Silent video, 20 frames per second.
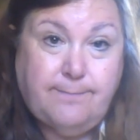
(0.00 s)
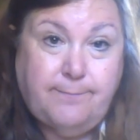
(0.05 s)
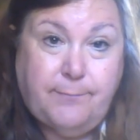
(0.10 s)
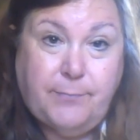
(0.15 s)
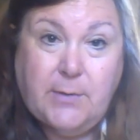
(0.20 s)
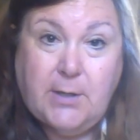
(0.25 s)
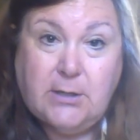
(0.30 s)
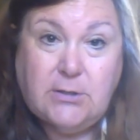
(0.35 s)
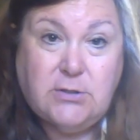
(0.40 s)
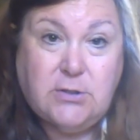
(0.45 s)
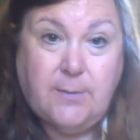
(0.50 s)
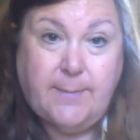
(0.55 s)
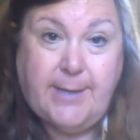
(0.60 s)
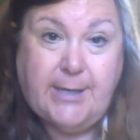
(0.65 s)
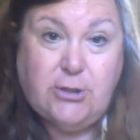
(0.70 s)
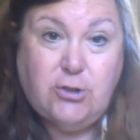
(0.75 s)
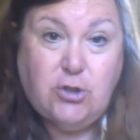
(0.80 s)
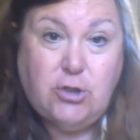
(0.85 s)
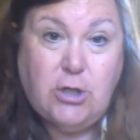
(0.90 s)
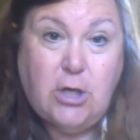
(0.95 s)
Not so
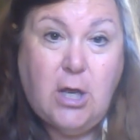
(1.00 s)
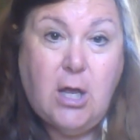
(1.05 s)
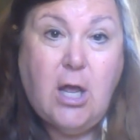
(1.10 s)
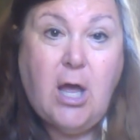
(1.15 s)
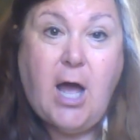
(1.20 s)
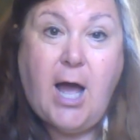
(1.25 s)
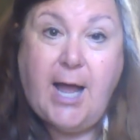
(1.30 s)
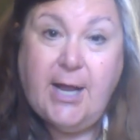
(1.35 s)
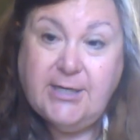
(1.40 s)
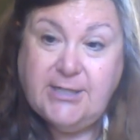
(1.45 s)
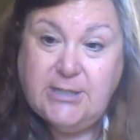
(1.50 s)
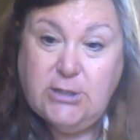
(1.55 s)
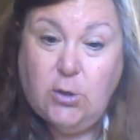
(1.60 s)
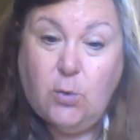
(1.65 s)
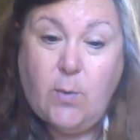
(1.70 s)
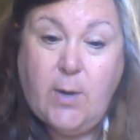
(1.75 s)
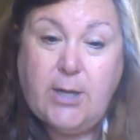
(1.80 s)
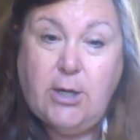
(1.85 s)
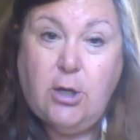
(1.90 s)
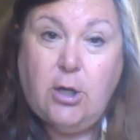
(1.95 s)
much. I still
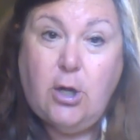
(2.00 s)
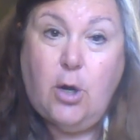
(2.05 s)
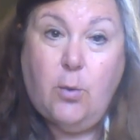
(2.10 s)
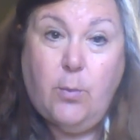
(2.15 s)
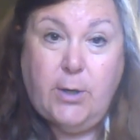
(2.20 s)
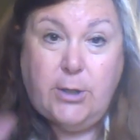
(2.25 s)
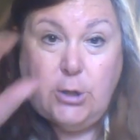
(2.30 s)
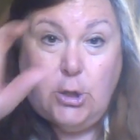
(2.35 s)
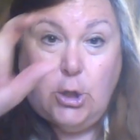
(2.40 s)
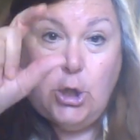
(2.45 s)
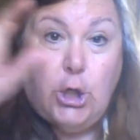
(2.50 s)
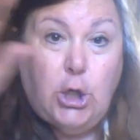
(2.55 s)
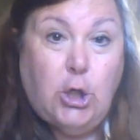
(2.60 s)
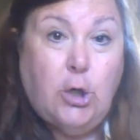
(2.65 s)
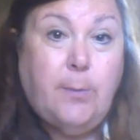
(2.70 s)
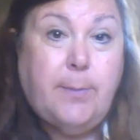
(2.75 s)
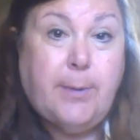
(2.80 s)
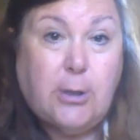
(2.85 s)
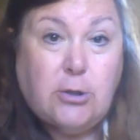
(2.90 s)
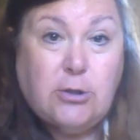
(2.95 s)
want to know whether
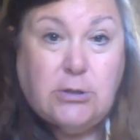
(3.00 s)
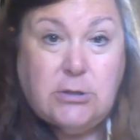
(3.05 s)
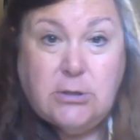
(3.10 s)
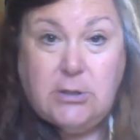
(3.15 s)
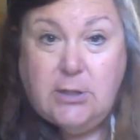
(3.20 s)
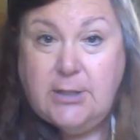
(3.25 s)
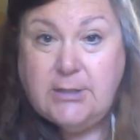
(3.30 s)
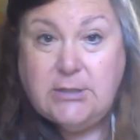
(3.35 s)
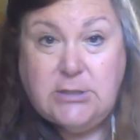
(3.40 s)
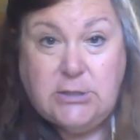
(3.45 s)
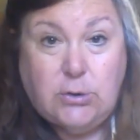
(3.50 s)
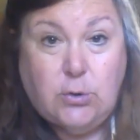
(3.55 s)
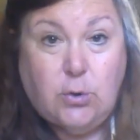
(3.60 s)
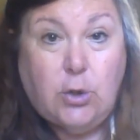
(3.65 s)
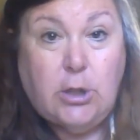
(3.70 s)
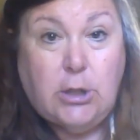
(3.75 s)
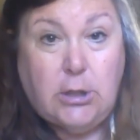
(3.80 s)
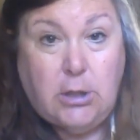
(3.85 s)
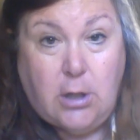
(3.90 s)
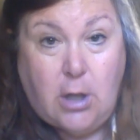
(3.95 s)
Hubert is still
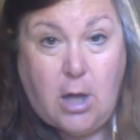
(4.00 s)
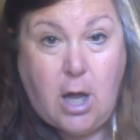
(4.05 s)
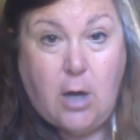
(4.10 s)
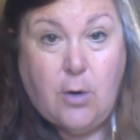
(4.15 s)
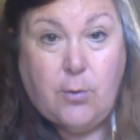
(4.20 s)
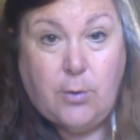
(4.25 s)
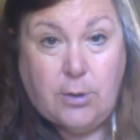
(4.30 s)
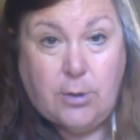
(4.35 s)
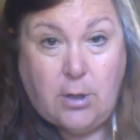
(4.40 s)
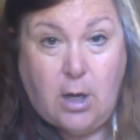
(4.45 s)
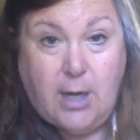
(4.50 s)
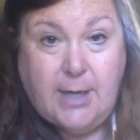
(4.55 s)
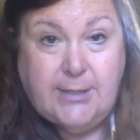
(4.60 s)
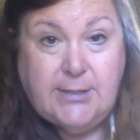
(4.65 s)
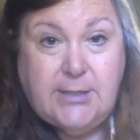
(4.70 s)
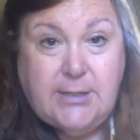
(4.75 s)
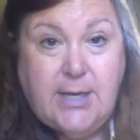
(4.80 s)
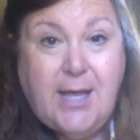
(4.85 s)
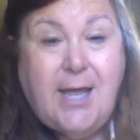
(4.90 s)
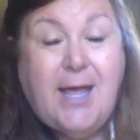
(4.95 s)
good law or
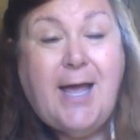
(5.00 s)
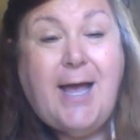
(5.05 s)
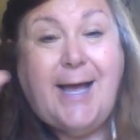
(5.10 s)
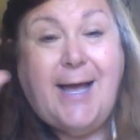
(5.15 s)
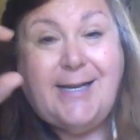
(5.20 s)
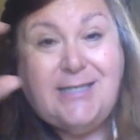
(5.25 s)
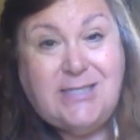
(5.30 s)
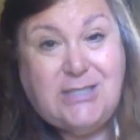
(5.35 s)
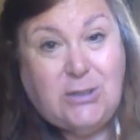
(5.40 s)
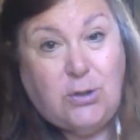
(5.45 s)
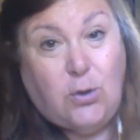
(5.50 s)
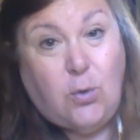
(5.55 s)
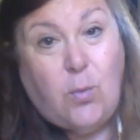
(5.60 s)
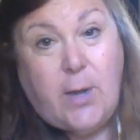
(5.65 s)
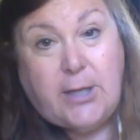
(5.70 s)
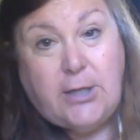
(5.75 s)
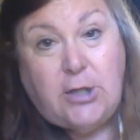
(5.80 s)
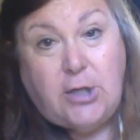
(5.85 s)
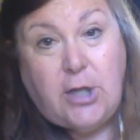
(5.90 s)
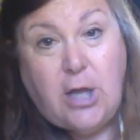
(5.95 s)
not. I still
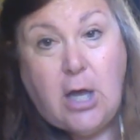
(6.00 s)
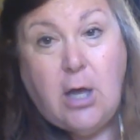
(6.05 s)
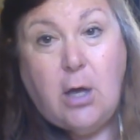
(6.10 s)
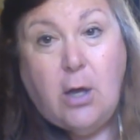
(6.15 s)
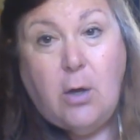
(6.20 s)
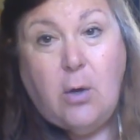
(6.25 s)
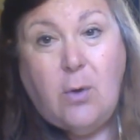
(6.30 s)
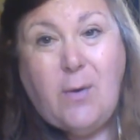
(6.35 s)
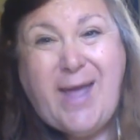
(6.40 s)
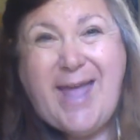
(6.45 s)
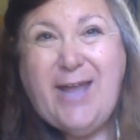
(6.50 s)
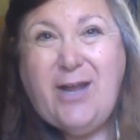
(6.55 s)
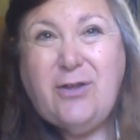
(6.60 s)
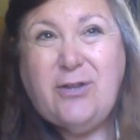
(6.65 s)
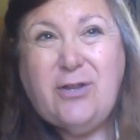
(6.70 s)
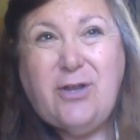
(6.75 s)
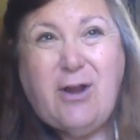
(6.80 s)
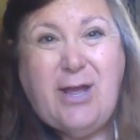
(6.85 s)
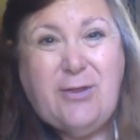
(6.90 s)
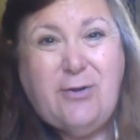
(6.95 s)
want to know, hey, are
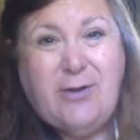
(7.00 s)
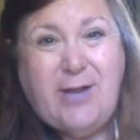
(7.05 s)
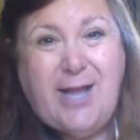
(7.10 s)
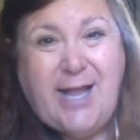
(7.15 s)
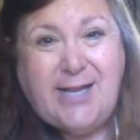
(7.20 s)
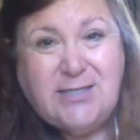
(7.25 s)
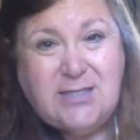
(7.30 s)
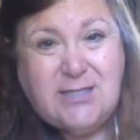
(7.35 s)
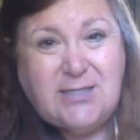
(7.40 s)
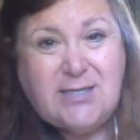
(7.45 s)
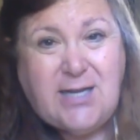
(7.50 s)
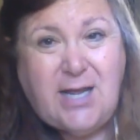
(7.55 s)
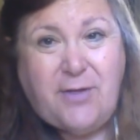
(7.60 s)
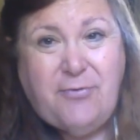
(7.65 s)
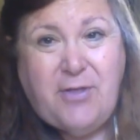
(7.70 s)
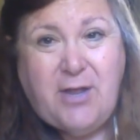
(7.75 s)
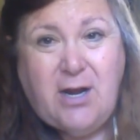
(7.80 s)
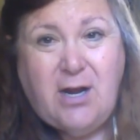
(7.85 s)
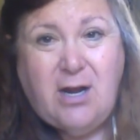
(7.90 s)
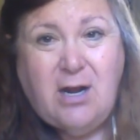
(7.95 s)
there other cases out
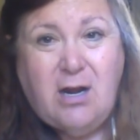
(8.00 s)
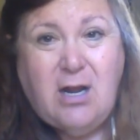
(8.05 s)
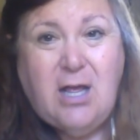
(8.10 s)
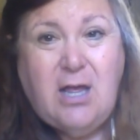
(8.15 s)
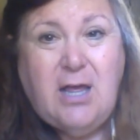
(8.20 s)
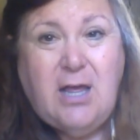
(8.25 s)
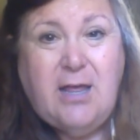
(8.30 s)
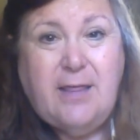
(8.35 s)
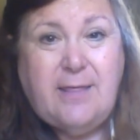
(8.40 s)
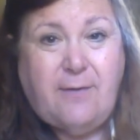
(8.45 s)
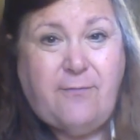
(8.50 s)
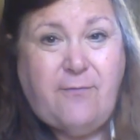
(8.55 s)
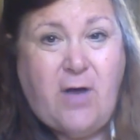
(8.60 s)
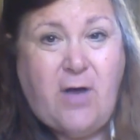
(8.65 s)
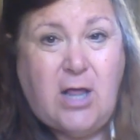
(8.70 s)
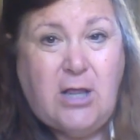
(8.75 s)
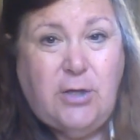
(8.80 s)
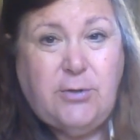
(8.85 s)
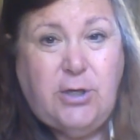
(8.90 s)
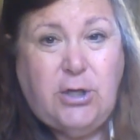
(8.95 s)
there that
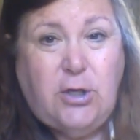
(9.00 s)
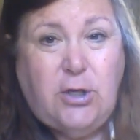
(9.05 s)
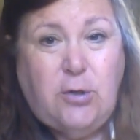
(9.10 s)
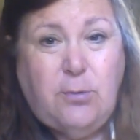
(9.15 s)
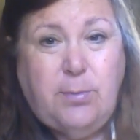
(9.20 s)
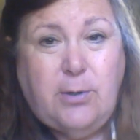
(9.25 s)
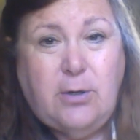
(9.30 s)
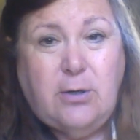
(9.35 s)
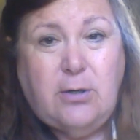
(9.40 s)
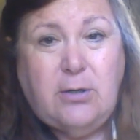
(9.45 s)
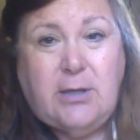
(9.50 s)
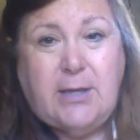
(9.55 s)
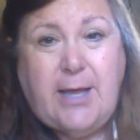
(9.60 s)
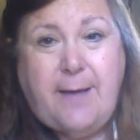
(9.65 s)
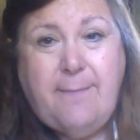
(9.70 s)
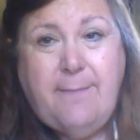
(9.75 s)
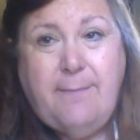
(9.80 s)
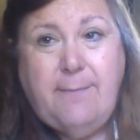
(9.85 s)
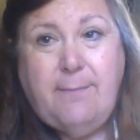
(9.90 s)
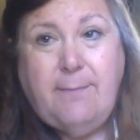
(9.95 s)
followed Hubert
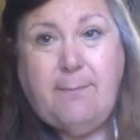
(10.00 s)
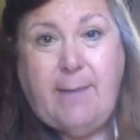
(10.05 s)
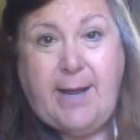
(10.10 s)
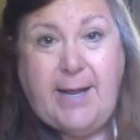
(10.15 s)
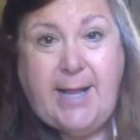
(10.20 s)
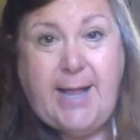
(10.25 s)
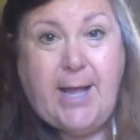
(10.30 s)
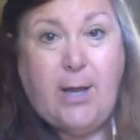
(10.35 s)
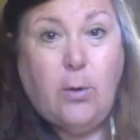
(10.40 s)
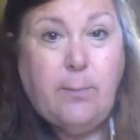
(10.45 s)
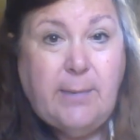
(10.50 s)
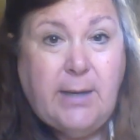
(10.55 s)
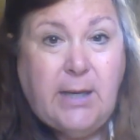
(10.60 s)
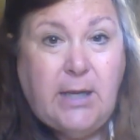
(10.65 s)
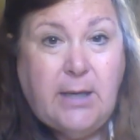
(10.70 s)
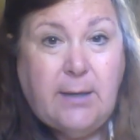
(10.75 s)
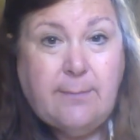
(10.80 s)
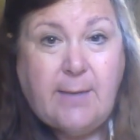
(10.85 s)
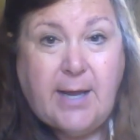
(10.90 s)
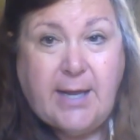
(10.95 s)
that might help
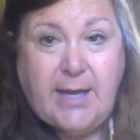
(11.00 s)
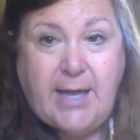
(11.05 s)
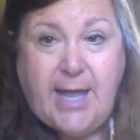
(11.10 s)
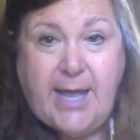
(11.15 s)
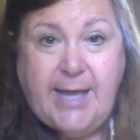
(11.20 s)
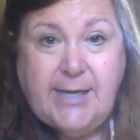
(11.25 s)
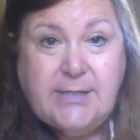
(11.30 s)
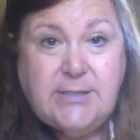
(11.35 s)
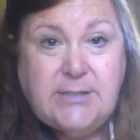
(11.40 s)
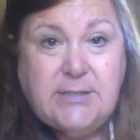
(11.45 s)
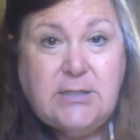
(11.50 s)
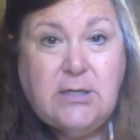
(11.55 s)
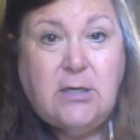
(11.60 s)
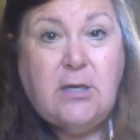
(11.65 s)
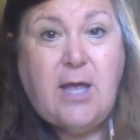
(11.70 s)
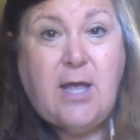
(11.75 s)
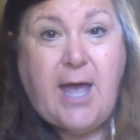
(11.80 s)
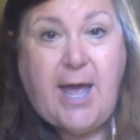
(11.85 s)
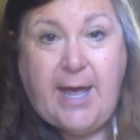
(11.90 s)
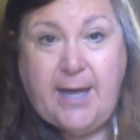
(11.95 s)
me in my case?
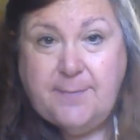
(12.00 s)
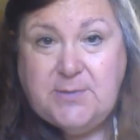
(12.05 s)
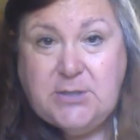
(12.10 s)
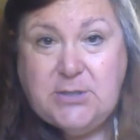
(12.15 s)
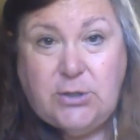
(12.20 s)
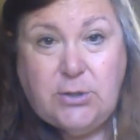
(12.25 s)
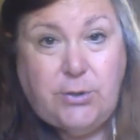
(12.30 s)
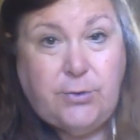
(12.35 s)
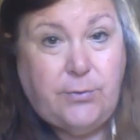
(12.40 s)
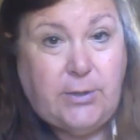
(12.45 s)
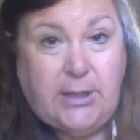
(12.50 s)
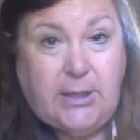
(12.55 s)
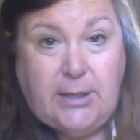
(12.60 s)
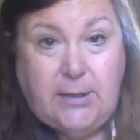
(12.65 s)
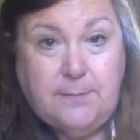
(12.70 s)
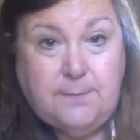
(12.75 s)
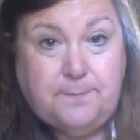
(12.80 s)
Absolutely.